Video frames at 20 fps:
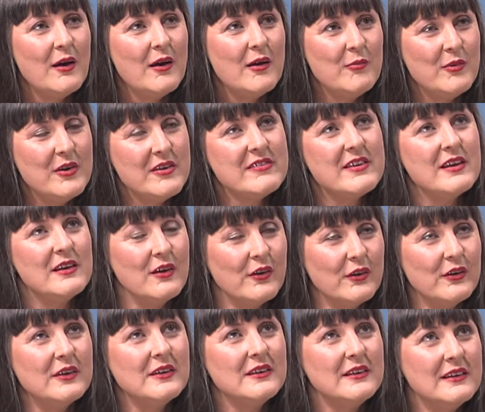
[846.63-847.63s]
And we just said,
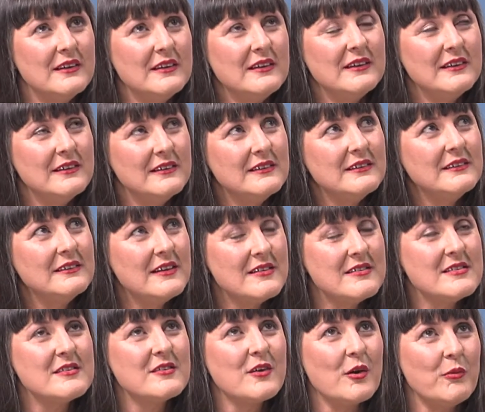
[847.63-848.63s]
no,
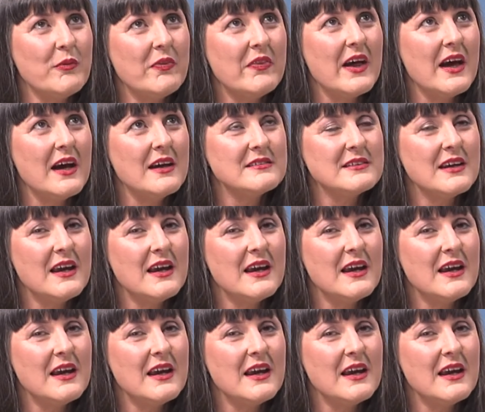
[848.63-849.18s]
let's just go with that.